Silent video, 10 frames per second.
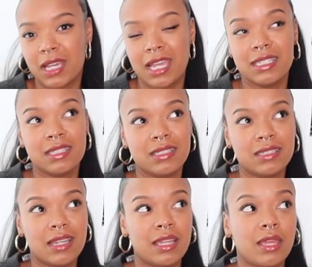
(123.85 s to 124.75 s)
Like I
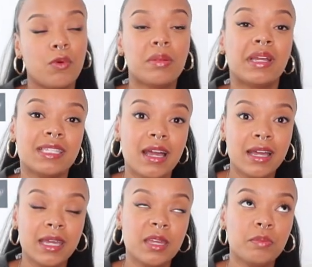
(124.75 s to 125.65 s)
didn't they weren't my
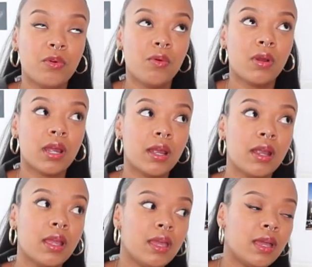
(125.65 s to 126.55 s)
type
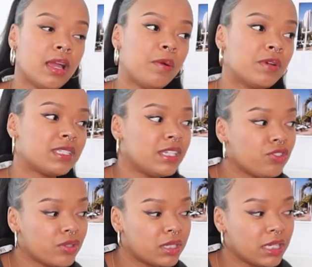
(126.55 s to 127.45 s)
or I wasn't
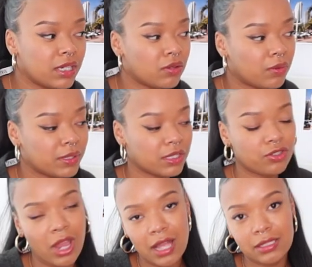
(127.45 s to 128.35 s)
interested or wasn't
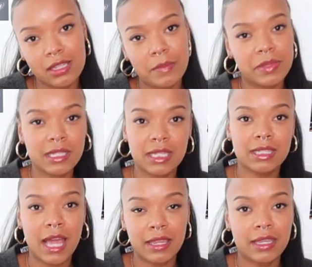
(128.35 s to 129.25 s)
attracted to them, things
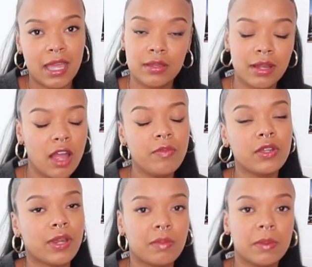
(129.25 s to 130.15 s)
like that. Like there have
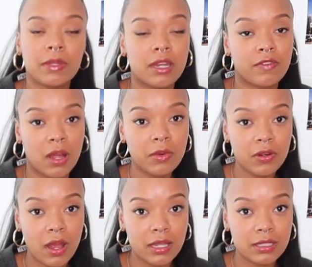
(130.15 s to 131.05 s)
been great people that I've come
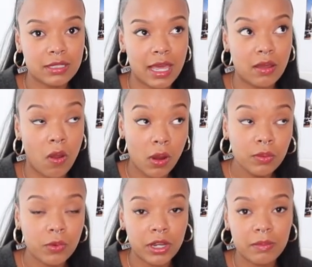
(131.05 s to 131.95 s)
across that
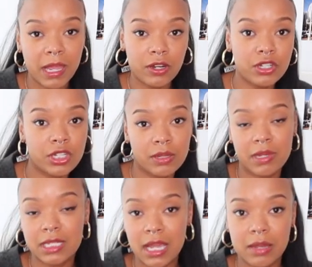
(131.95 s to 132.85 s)
are worth my energy and
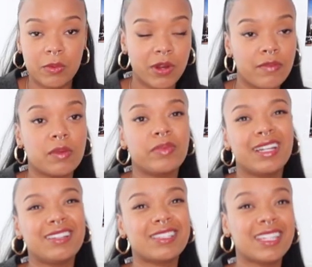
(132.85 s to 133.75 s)
my time and whatever,
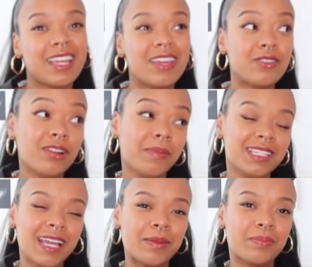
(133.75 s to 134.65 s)
but I just like, they're not
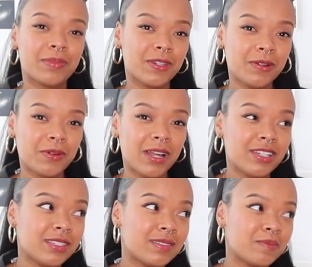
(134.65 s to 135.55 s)
my type, you know, or
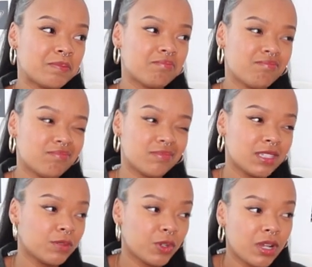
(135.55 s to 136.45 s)
I just,
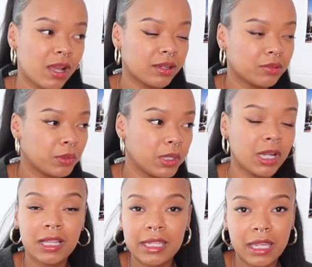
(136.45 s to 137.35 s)
mm, we're not, we're
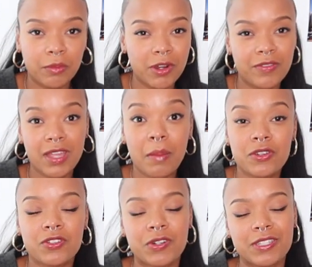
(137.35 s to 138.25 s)
not clicking, we don't have
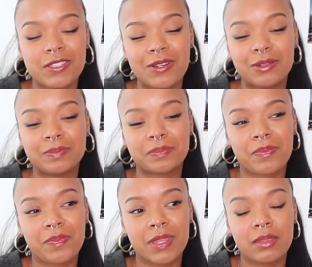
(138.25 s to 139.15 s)
chemistry. So
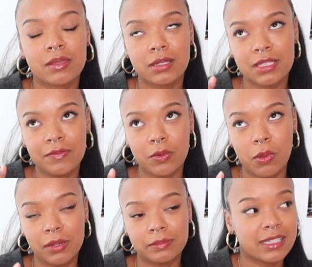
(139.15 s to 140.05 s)
except for
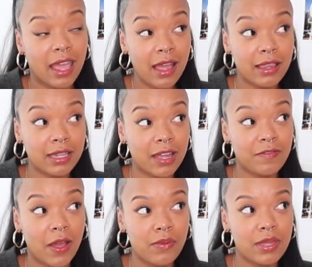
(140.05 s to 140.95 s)
one. Yeah, like I
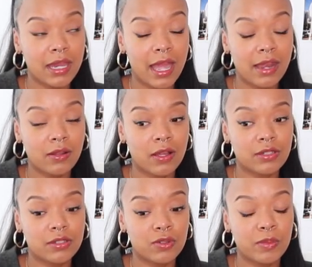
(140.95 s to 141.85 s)
found that it had a lot
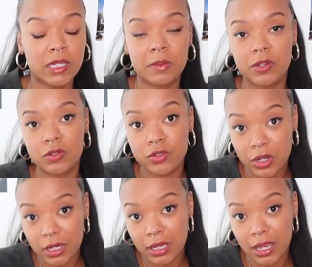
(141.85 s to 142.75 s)
to do with my spiritual
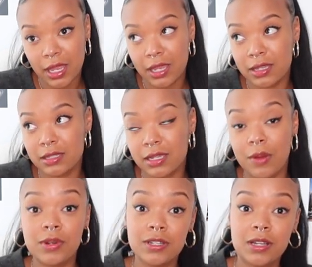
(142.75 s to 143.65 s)
journey and
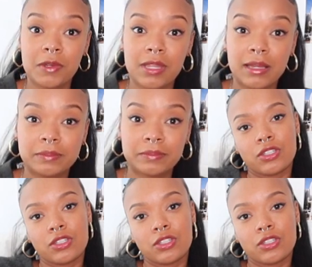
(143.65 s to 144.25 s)
I want to talk about that.